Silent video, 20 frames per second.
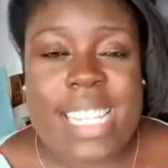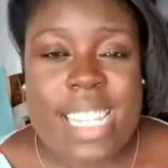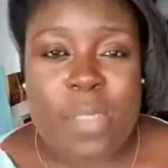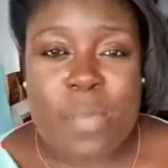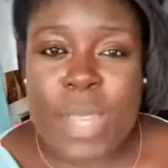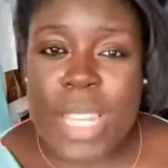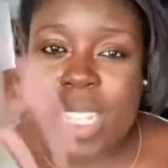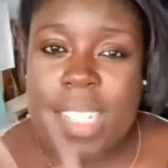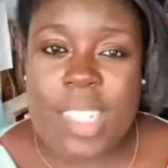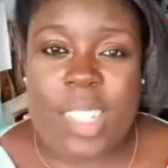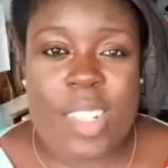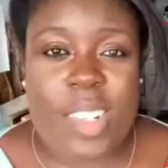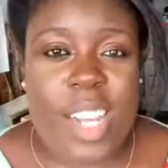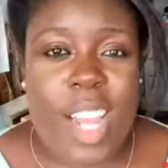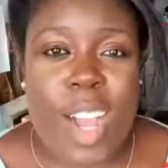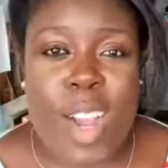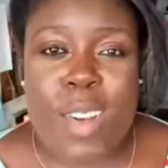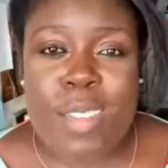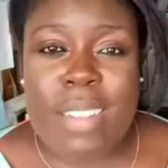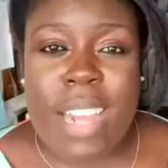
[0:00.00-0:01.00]
Send me a little
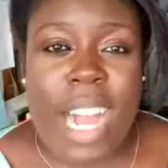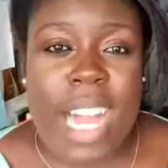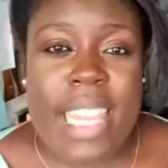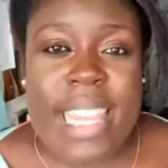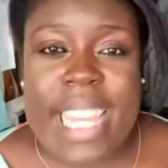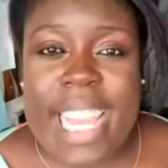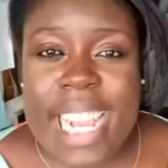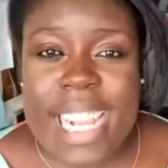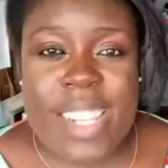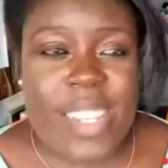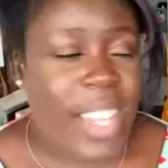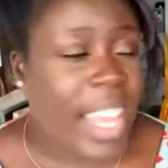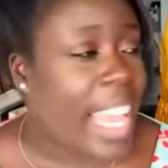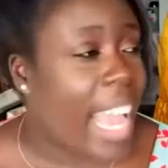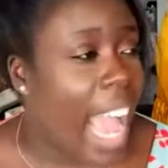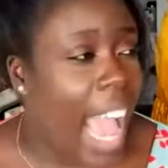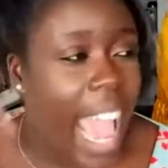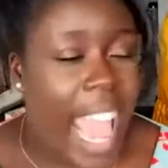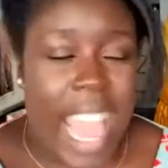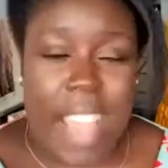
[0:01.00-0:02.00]
note on there.
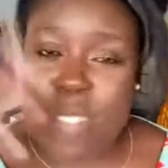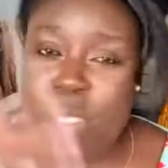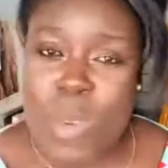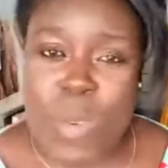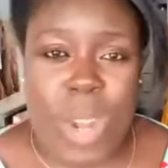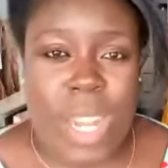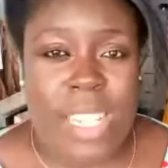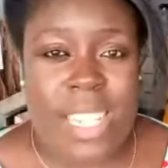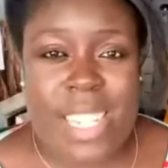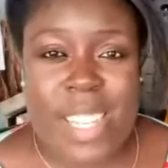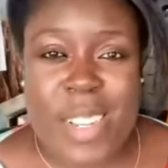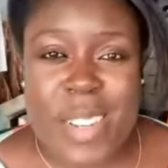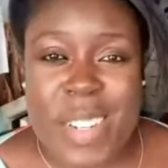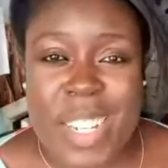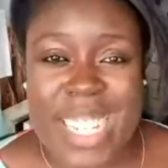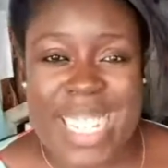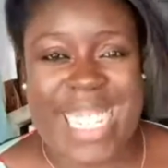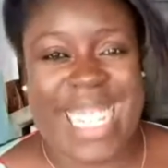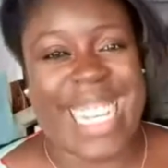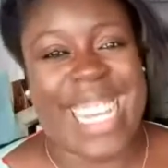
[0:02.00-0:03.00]
Say hey if you want
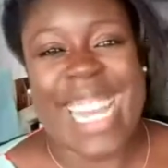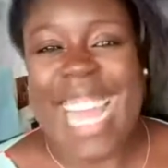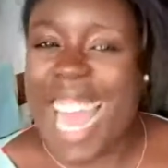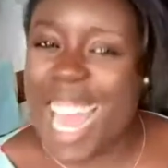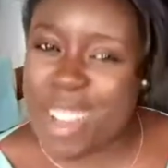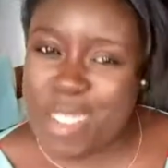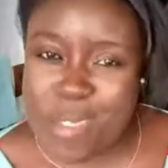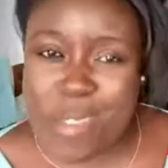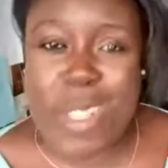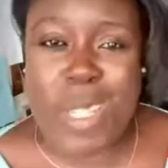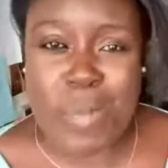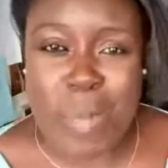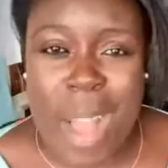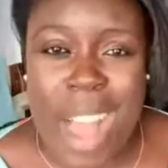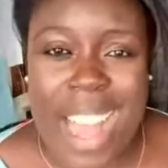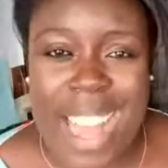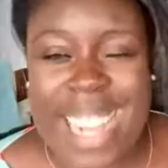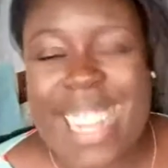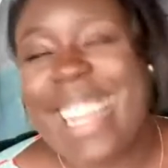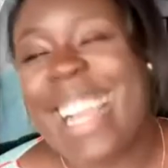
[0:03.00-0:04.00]
to. I'll
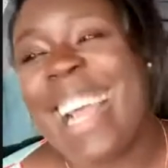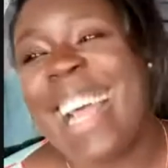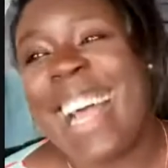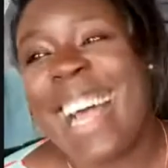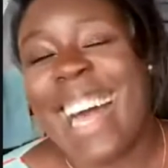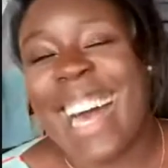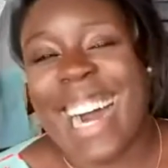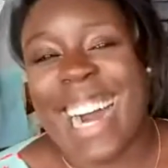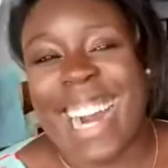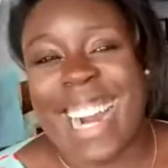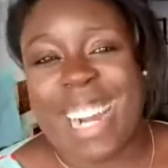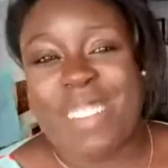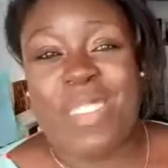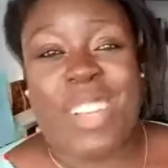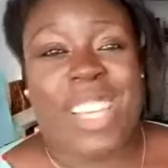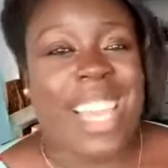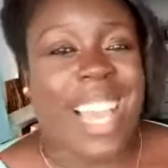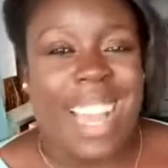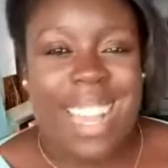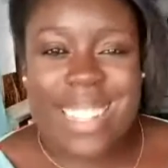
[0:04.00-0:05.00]
respond.
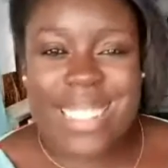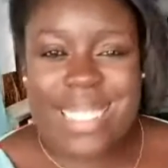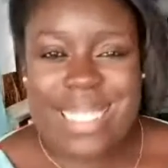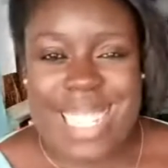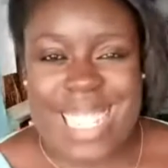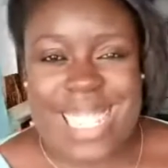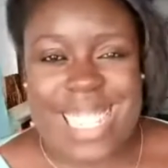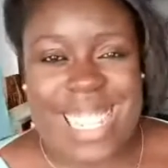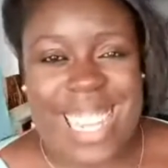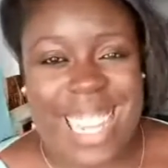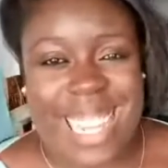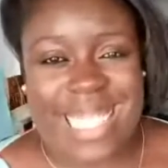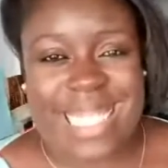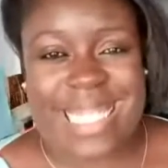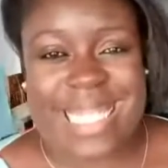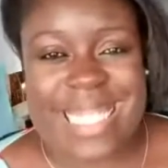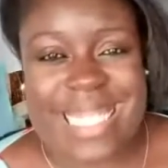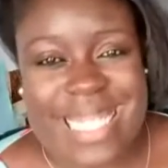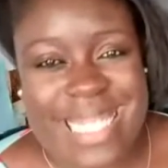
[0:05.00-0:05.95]
But yeah, that's it.